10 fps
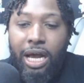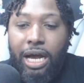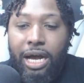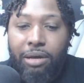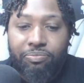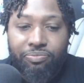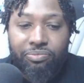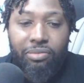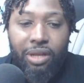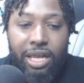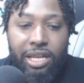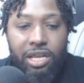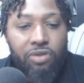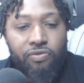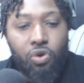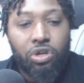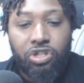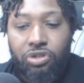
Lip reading: And then, of course,